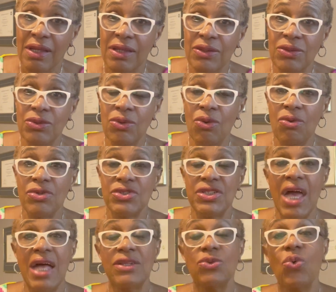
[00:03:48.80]
You know, she
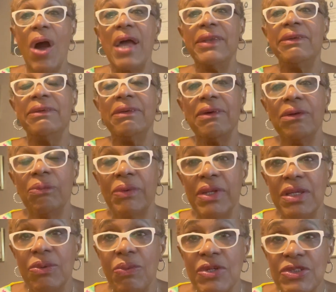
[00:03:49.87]
had no idea where
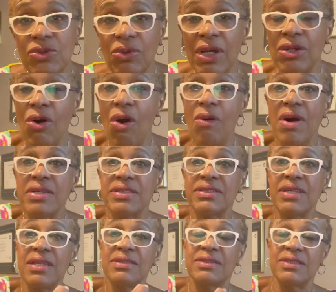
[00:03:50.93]
he was. Look at how her
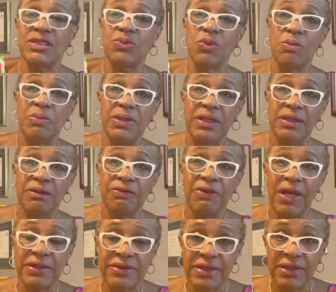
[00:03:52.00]
senses were being
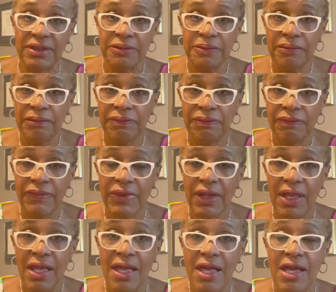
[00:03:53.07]
affected.
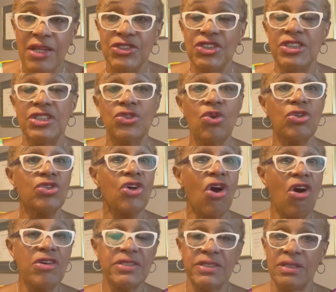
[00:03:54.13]
She did not
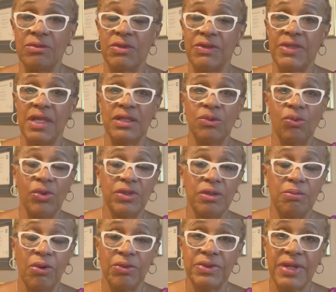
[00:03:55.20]
counsel with anyone
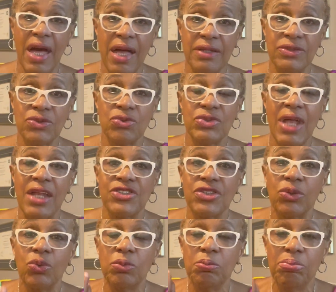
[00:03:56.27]
about that so that she
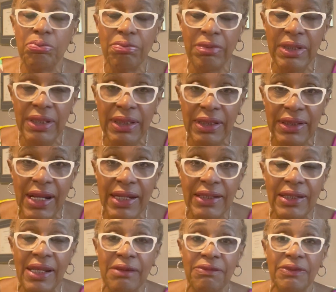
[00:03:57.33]
could bring that
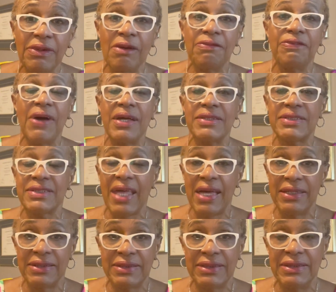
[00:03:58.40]
level of
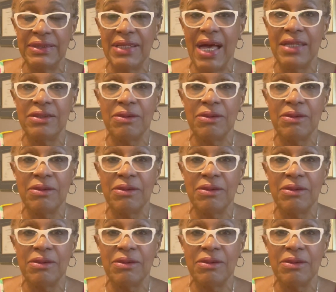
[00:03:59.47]
anxiety and